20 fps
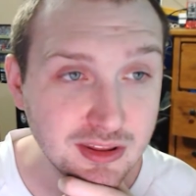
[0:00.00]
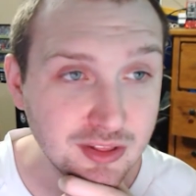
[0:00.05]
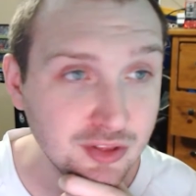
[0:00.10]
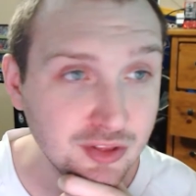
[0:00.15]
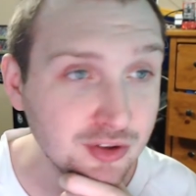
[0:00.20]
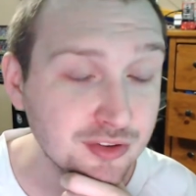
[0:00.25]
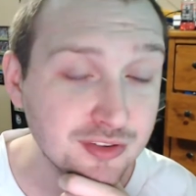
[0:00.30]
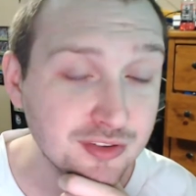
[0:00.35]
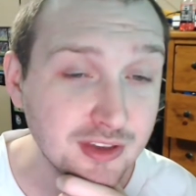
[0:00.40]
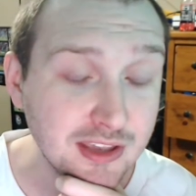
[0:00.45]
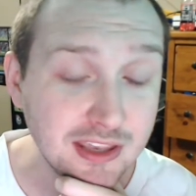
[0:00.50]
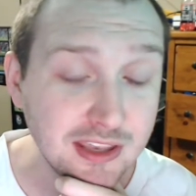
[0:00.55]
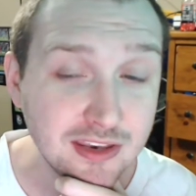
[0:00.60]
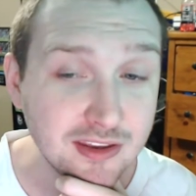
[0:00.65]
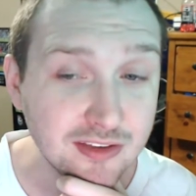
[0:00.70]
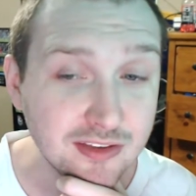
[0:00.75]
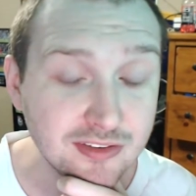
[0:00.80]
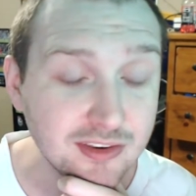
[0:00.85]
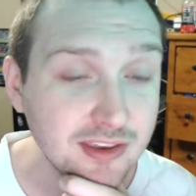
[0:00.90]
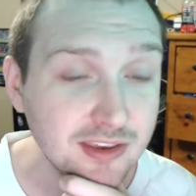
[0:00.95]
looks like he
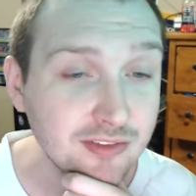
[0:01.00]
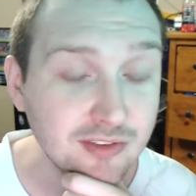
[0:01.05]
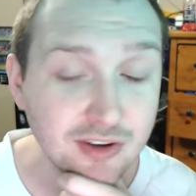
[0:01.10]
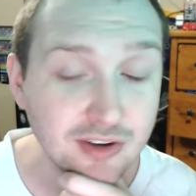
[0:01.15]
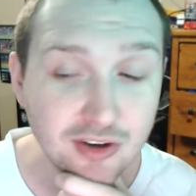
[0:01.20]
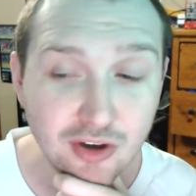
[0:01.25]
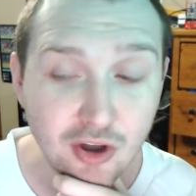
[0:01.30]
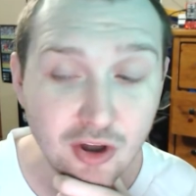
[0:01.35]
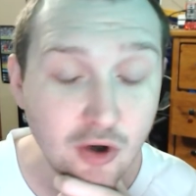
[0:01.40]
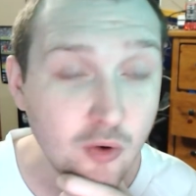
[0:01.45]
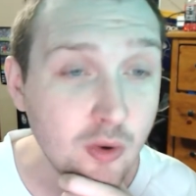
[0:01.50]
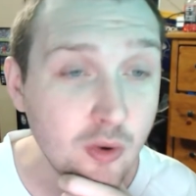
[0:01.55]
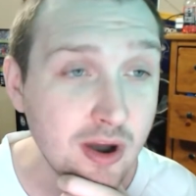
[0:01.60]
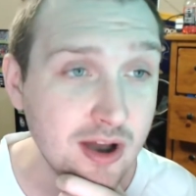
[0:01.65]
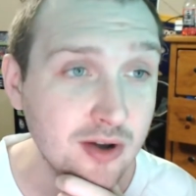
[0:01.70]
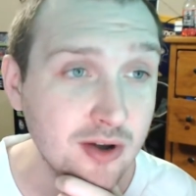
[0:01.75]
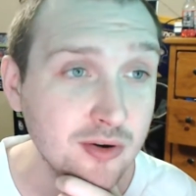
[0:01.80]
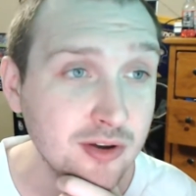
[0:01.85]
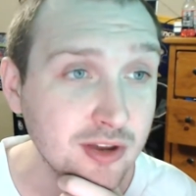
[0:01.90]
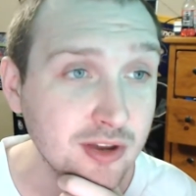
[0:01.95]
doesn't even know
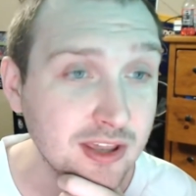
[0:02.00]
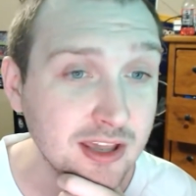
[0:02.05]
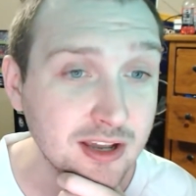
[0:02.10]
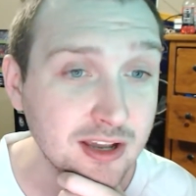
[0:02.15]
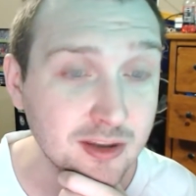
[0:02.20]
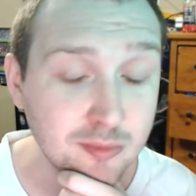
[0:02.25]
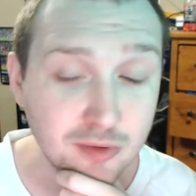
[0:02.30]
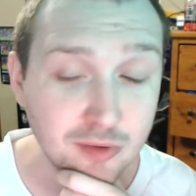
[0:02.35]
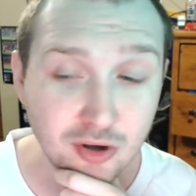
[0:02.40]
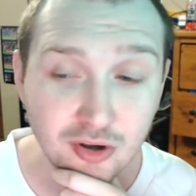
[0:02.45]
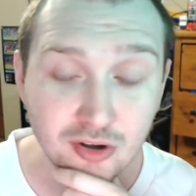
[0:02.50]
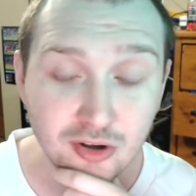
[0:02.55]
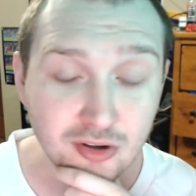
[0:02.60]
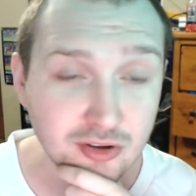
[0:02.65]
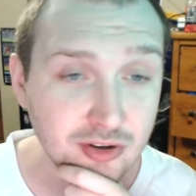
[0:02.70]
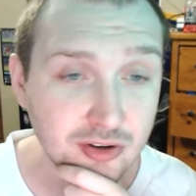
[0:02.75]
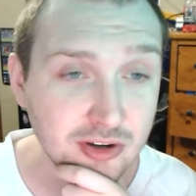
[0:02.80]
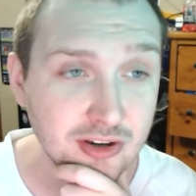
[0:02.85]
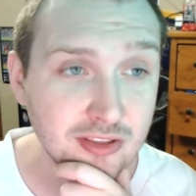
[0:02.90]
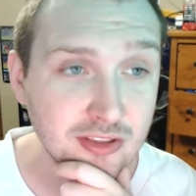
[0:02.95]
how to kick a
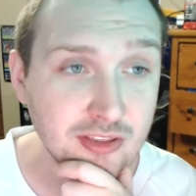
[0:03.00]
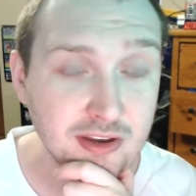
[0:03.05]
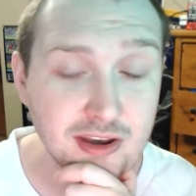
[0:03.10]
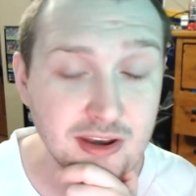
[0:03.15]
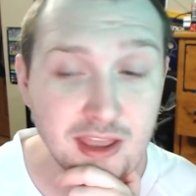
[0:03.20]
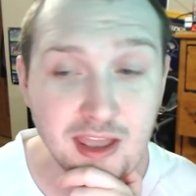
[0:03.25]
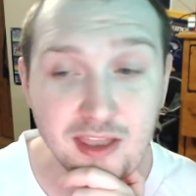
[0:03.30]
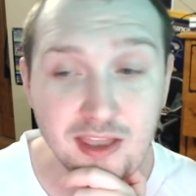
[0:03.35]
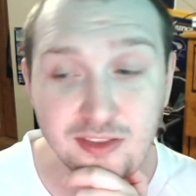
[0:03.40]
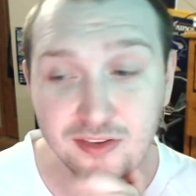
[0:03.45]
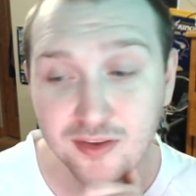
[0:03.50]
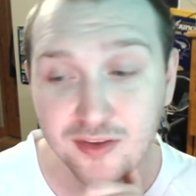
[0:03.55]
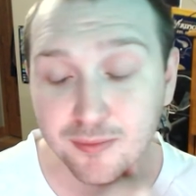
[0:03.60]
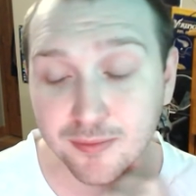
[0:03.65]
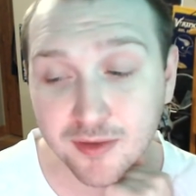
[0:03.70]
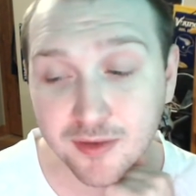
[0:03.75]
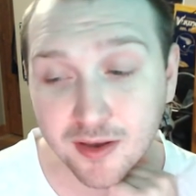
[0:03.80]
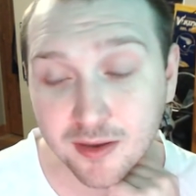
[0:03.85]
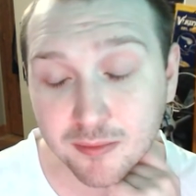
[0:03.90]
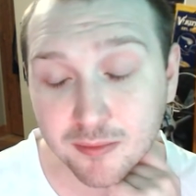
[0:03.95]
ball into the net
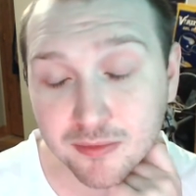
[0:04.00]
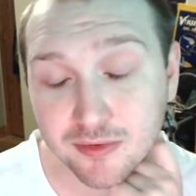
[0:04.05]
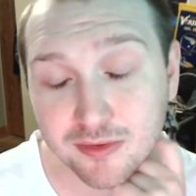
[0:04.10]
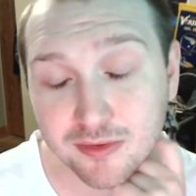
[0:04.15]
sometimes.